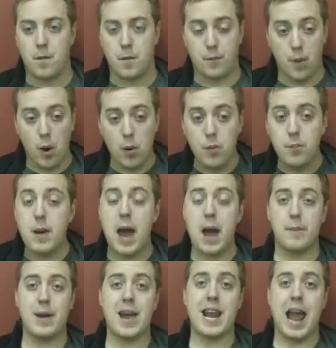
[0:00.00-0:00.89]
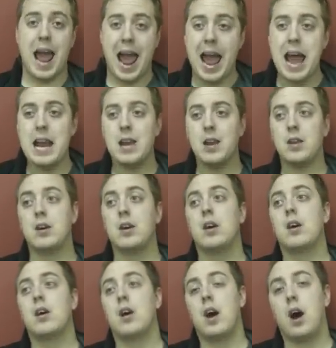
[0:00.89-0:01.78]
for both Batman and
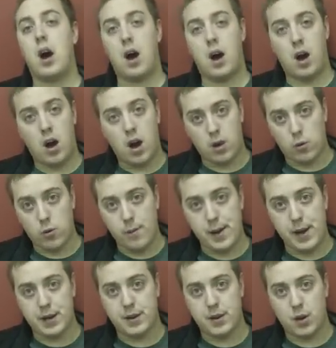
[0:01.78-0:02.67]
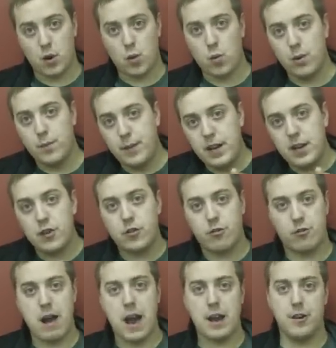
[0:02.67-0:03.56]
uh, Aquaman to do, would be to
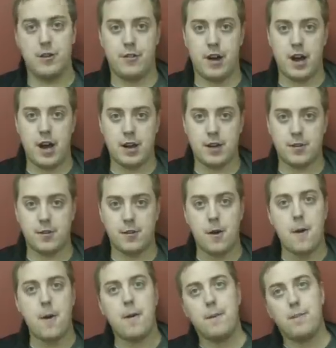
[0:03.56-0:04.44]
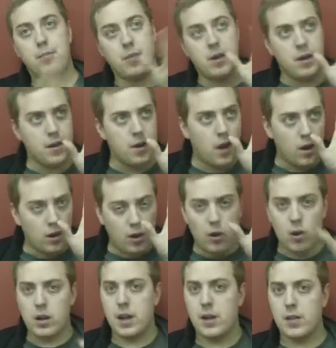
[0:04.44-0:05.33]
strategize.
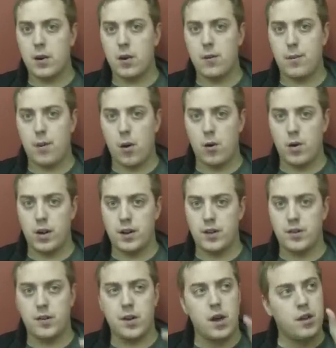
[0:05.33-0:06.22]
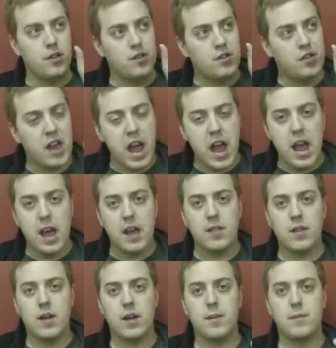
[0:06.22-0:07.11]
Look at their opponents,
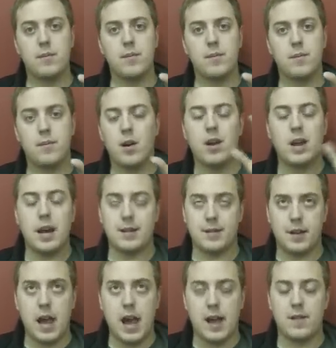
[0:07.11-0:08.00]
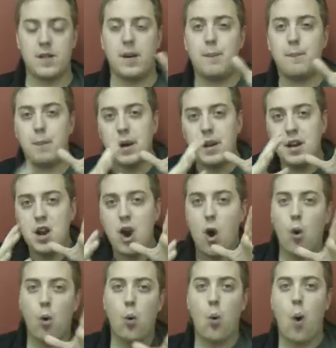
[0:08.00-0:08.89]
scan them. Well, not scan them, but
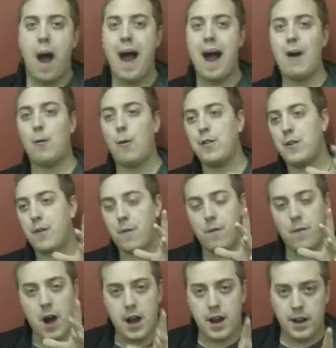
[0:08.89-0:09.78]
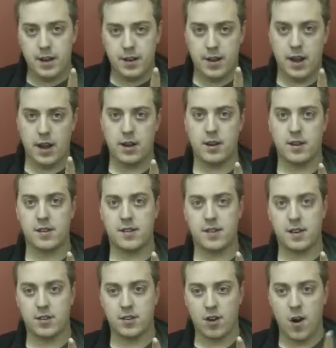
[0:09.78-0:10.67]
know what their fighting
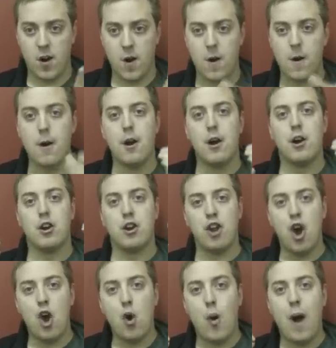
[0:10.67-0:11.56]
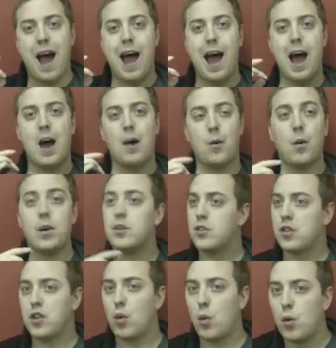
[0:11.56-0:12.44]
tendencies are. Know how,
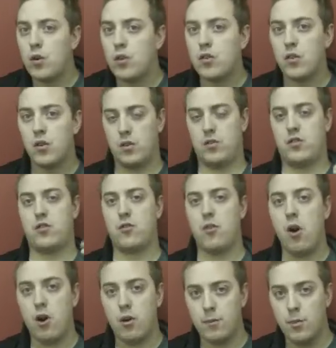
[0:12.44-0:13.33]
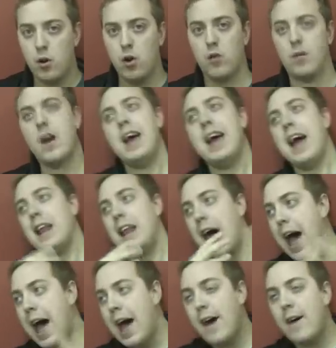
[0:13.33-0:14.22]
what's Thor's strong move, and
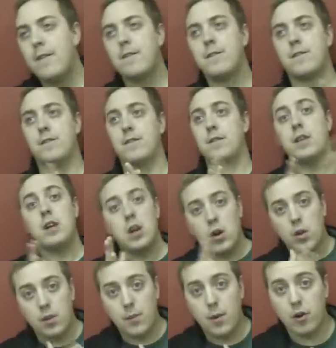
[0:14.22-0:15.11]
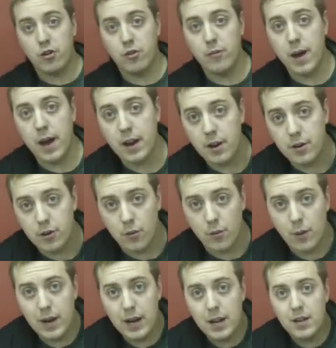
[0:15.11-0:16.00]
have you know the Martian
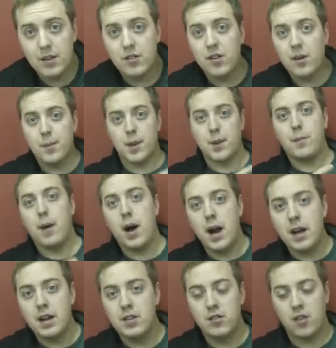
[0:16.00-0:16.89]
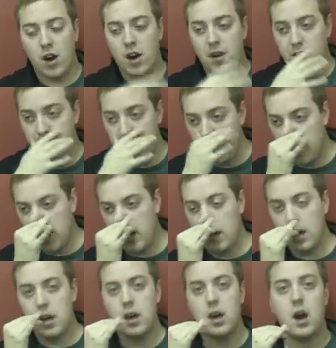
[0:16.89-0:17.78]
Manhunter reading some of the minds of
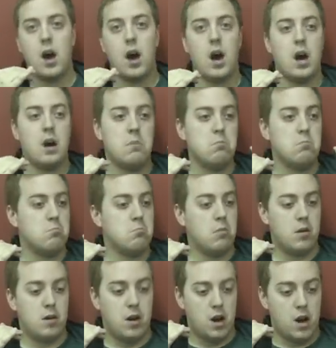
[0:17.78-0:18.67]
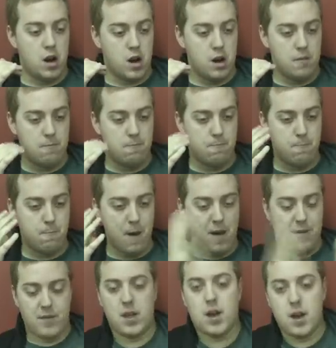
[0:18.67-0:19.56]
the um,
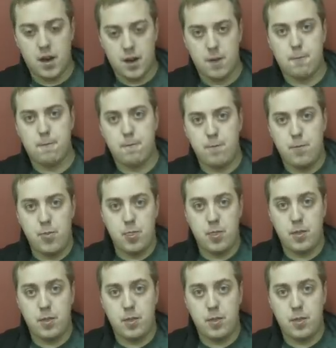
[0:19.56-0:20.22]
of the